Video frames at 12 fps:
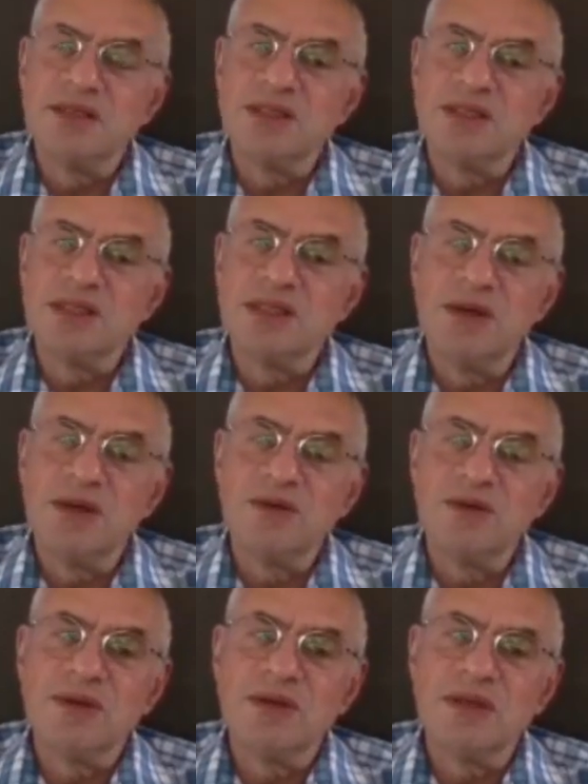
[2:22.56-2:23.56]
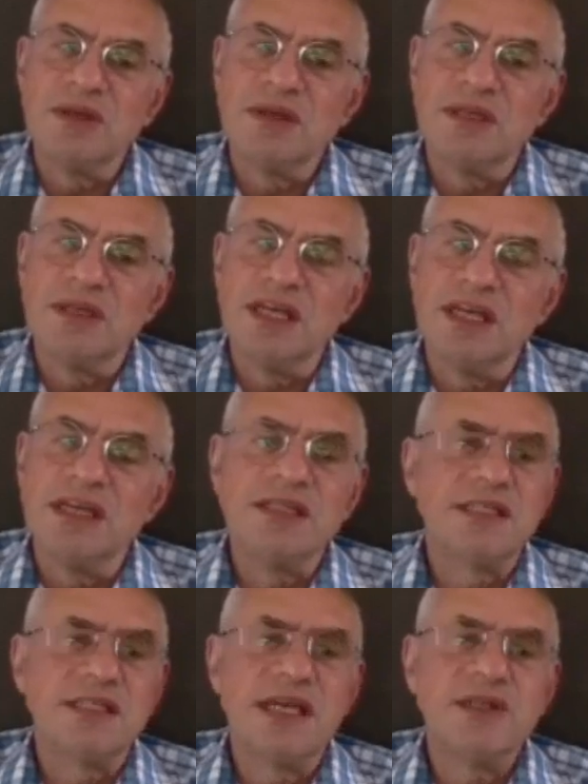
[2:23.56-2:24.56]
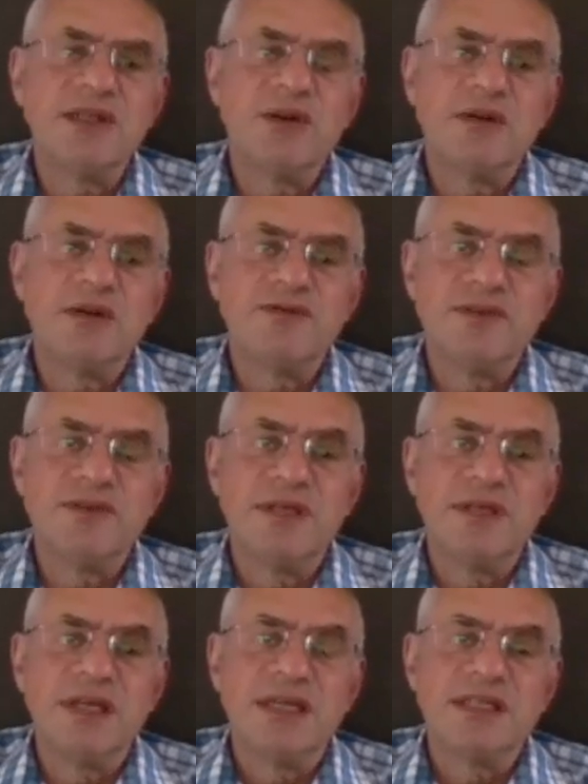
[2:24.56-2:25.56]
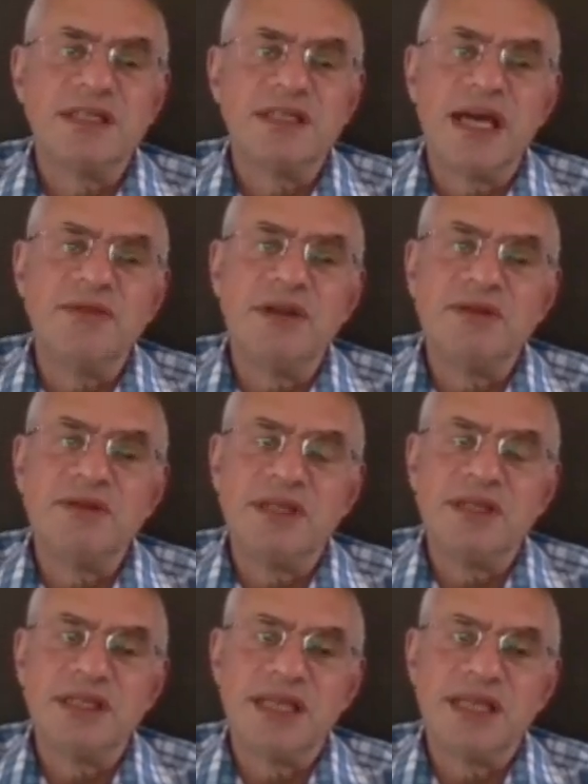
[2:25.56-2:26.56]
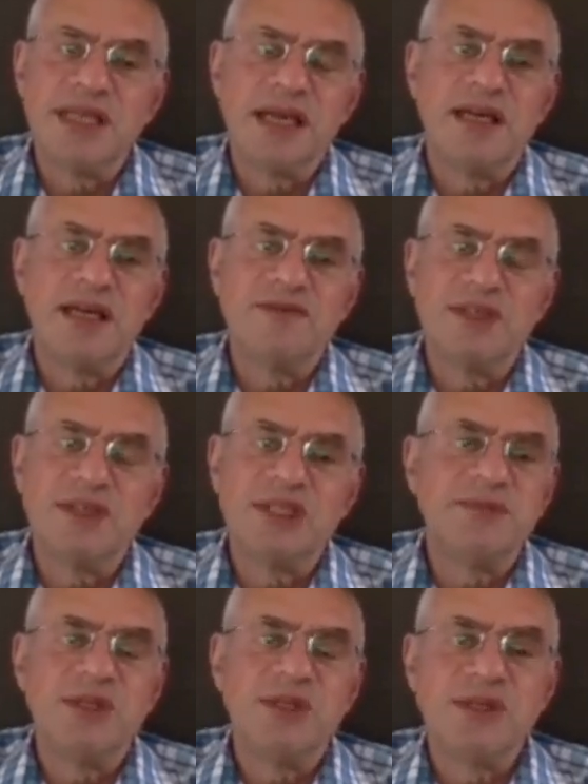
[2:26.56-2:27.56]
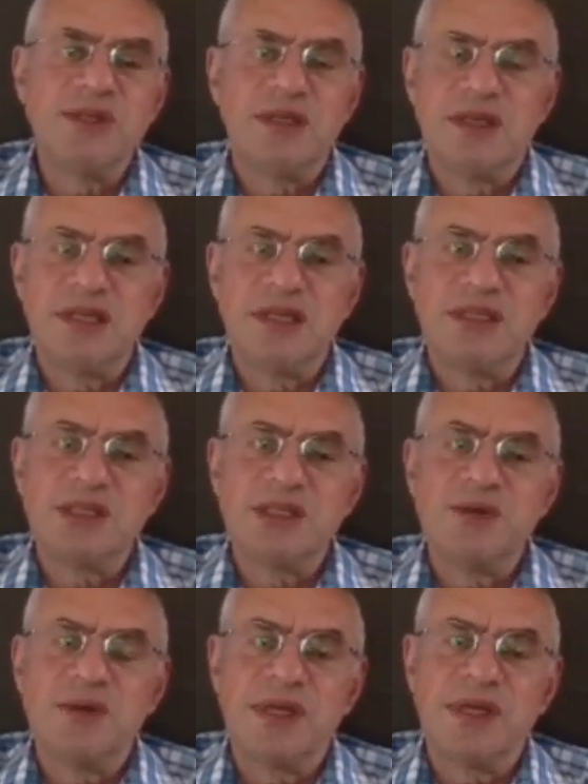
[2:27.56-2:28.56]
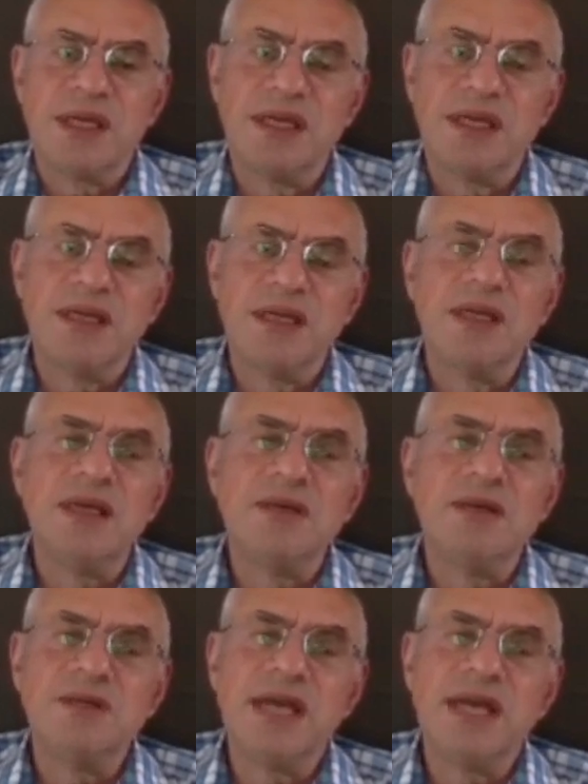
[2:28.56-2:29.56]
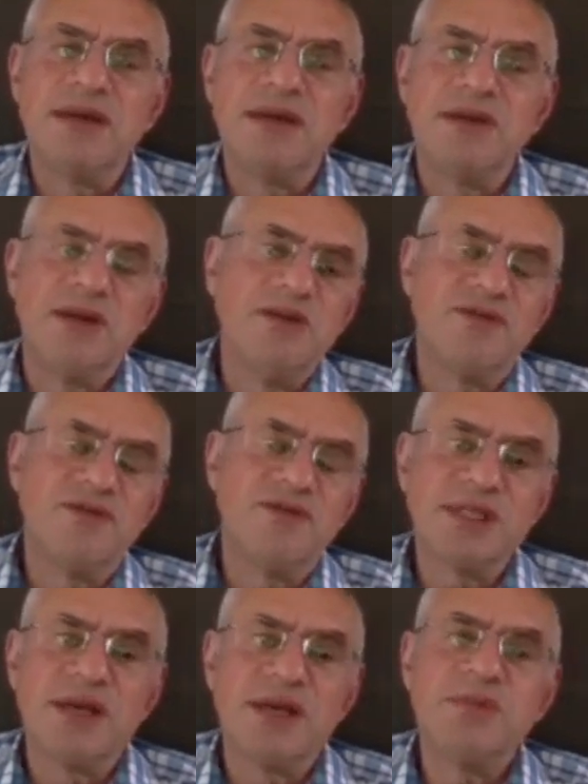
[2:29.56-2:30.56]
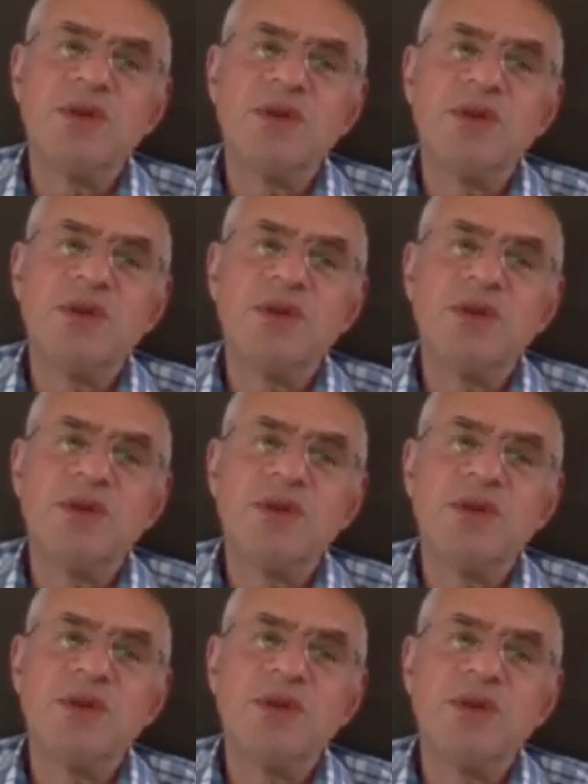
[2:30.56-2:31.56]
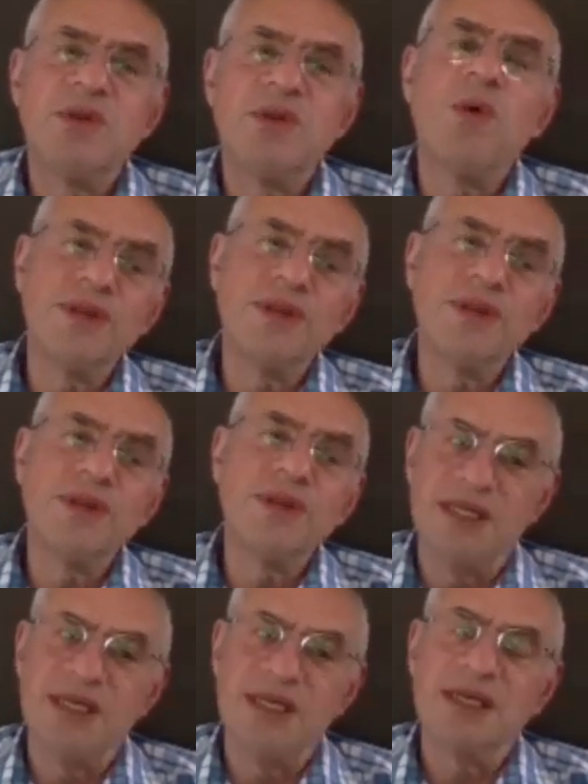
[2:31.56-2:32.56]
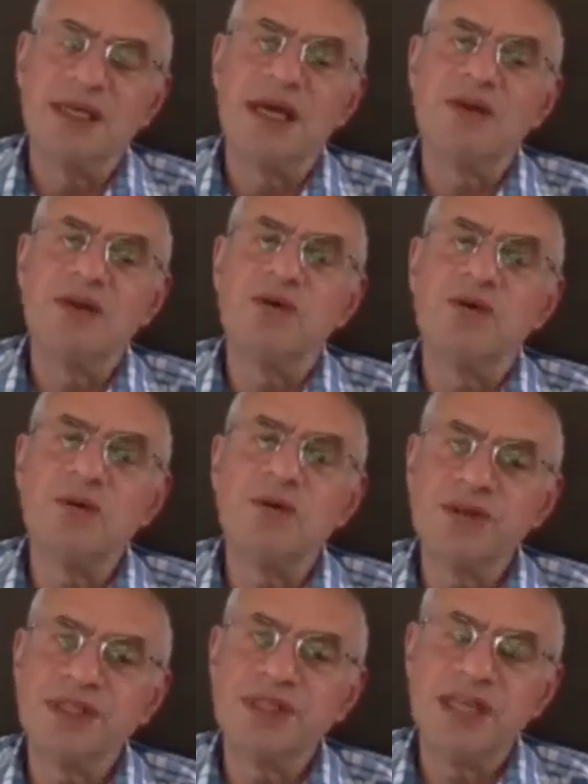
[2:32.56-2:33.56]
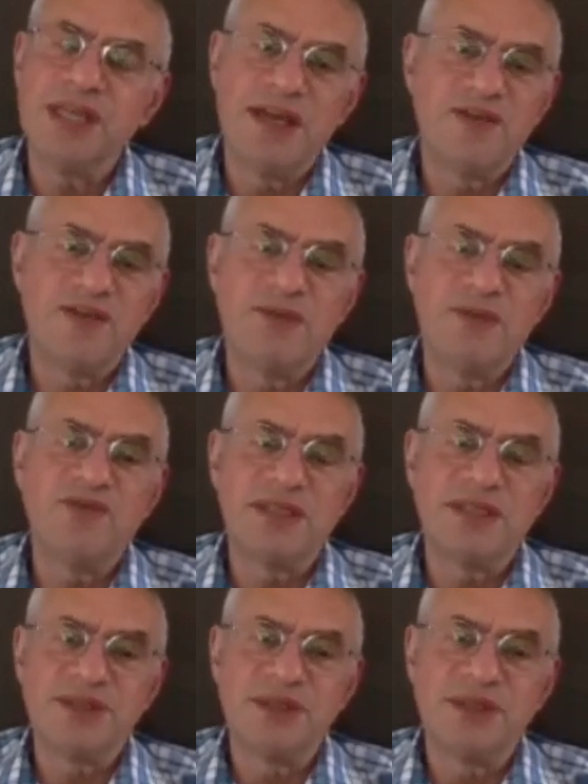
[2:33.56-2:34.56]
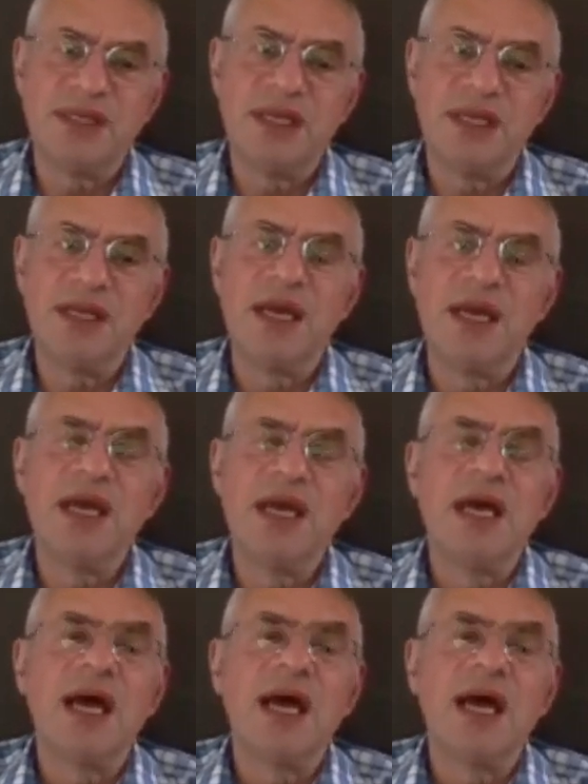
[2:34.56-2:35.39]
So instead of downloading a TeX Live distribution and installing it. You download, for example, all, all the styles you need and all the TFM files you need